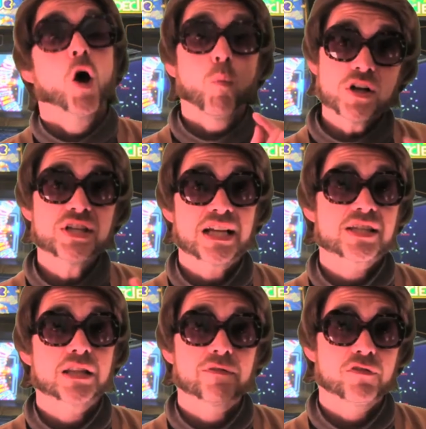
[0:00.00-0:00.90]
Once you get
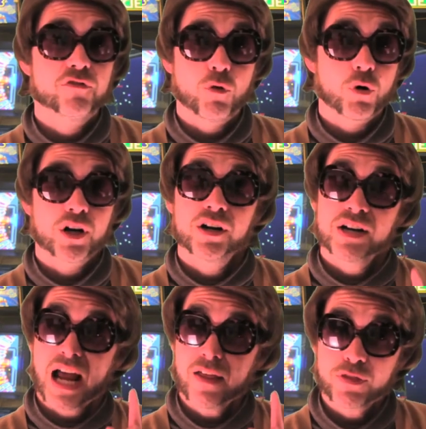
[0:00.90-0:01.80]
to level 4,
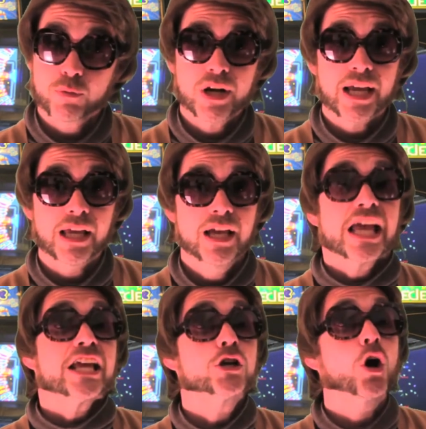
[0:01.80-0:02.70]
not 3,
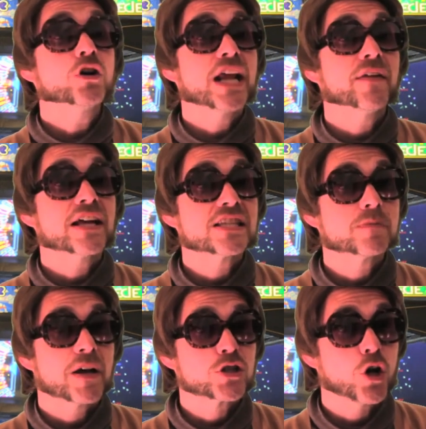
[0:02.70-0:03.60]
you go down that
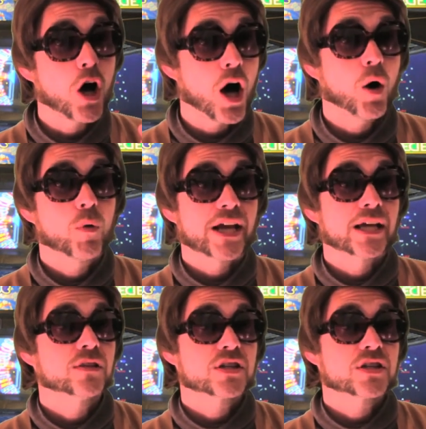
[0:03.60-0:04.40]
special hallway.